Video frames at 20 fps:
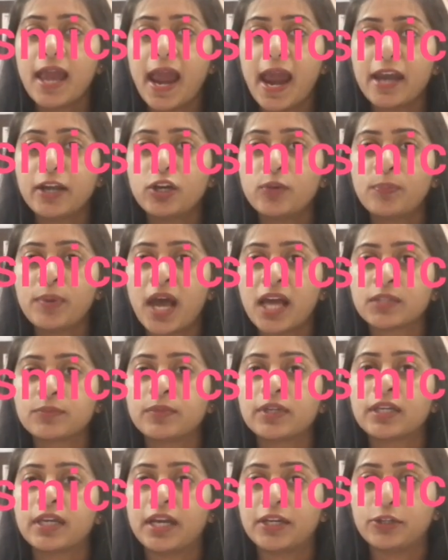
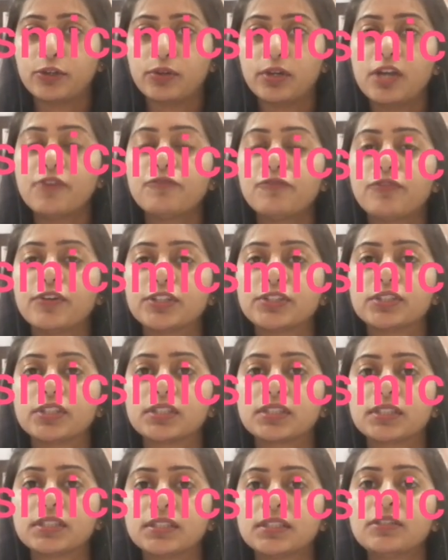Endoplasmic reticulum, which
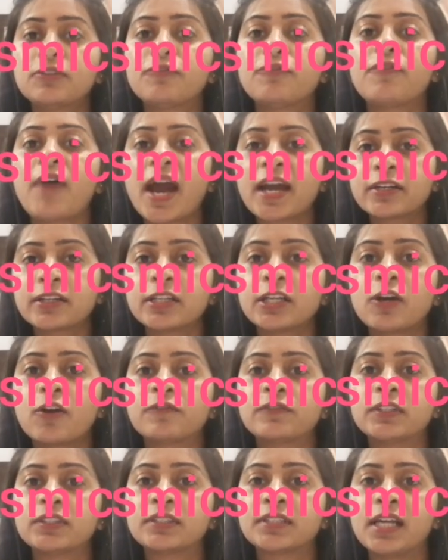is the factory of
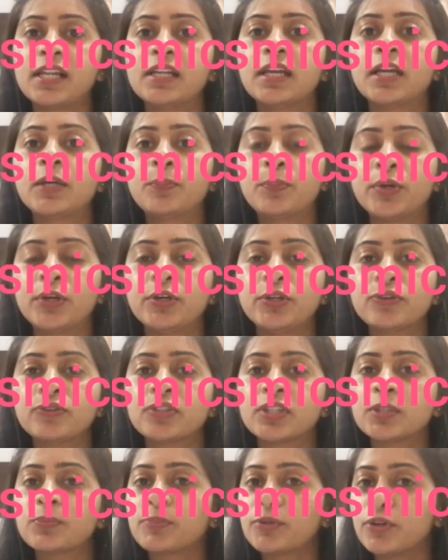the cell. It
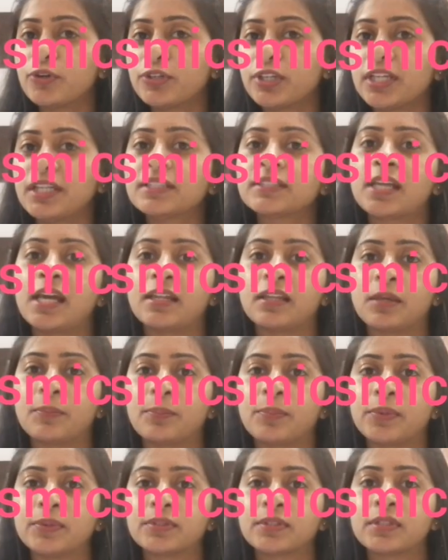produces proteins and
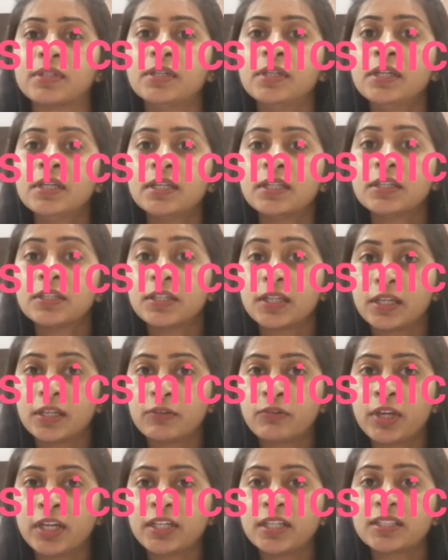lipids.
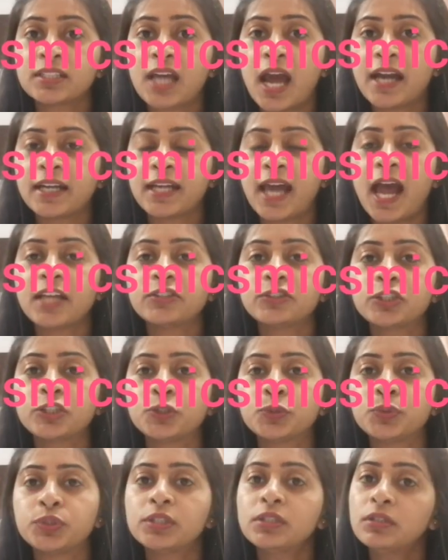It is attached
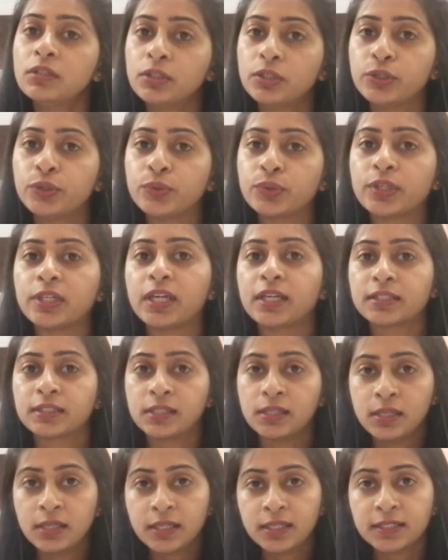to the nucleus.
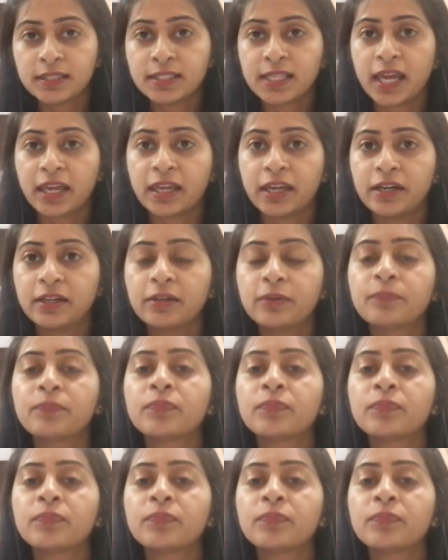Second,